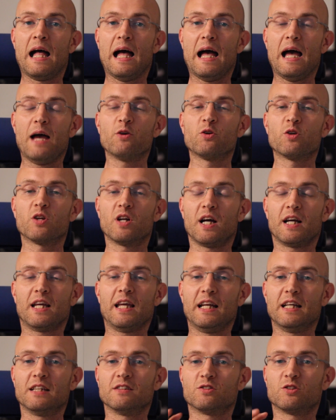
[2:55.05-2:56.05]
how could I
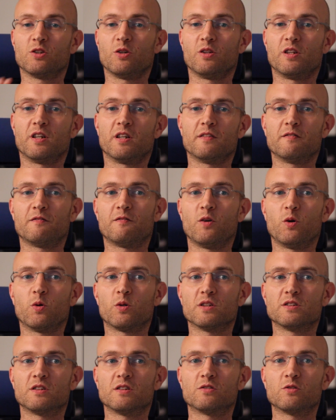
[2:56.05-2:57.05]
get it so that it
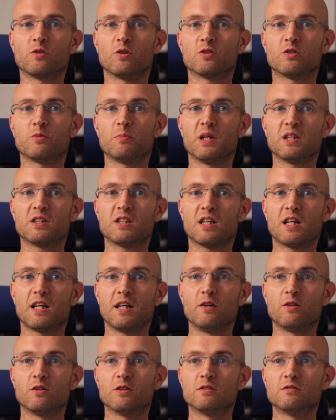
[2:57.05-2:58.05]
focuses
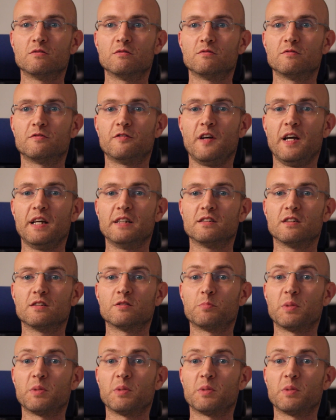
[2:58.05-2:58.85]
automatically on faces,